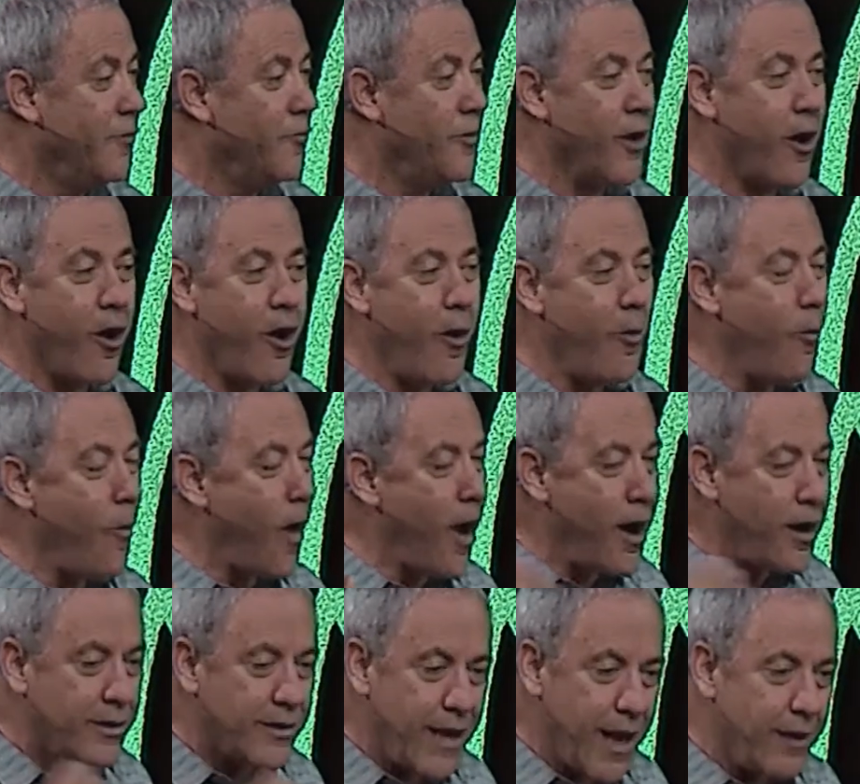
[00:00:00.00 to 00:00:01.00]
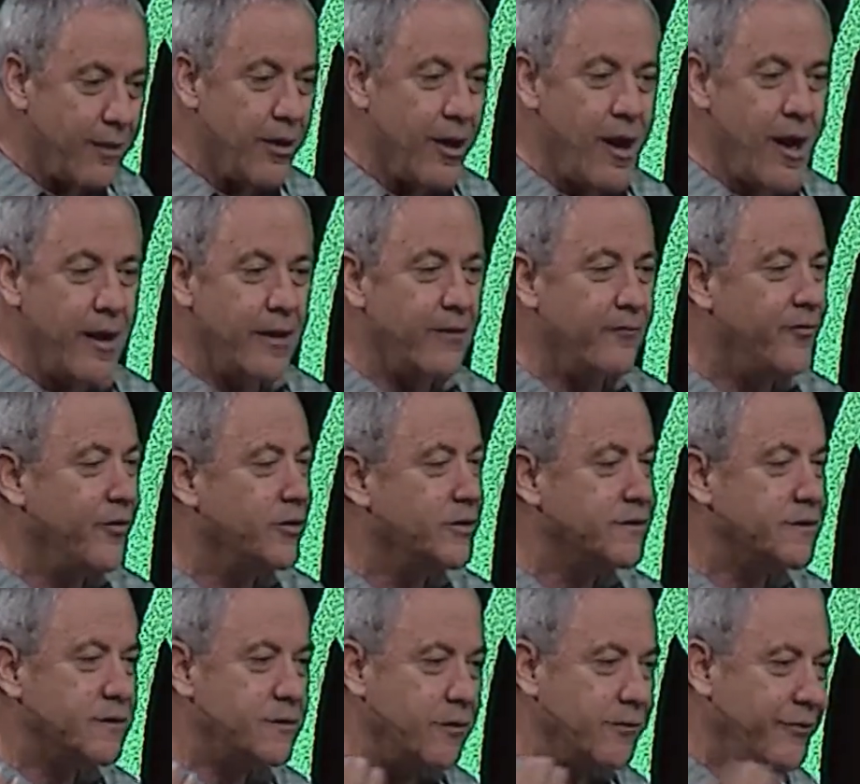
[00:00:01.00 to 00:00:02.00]
We all walk that line. If you're
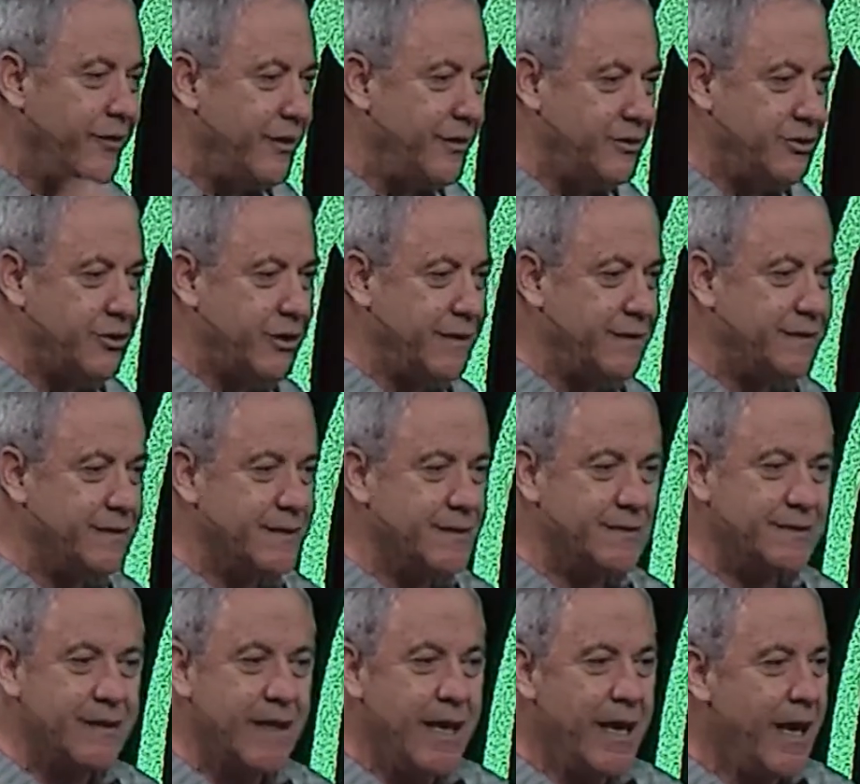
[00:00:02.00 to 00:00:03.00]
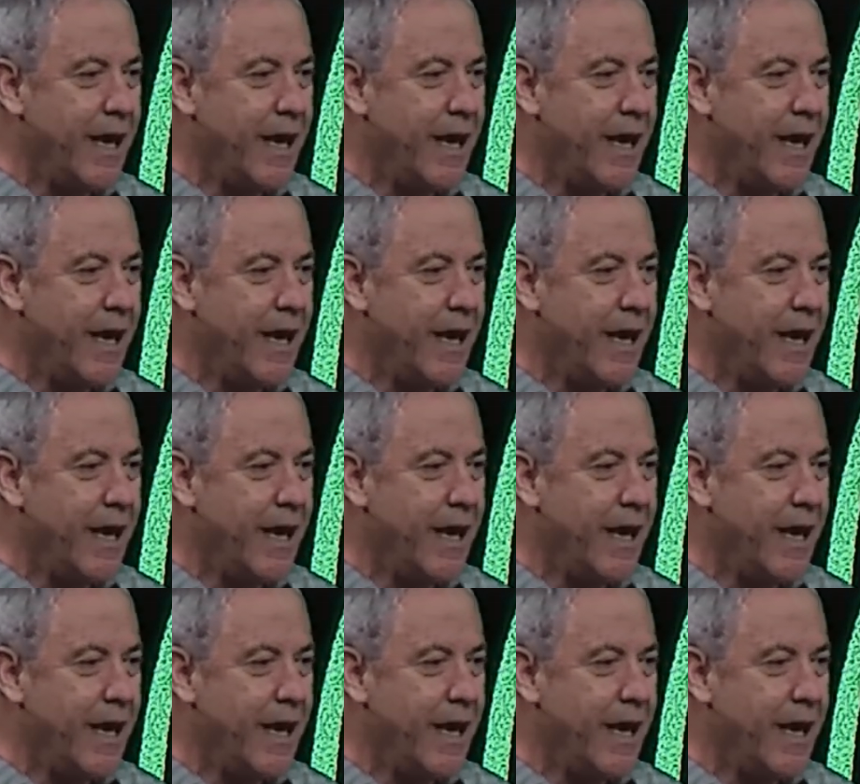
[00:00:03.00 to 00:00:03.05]
serving Jesus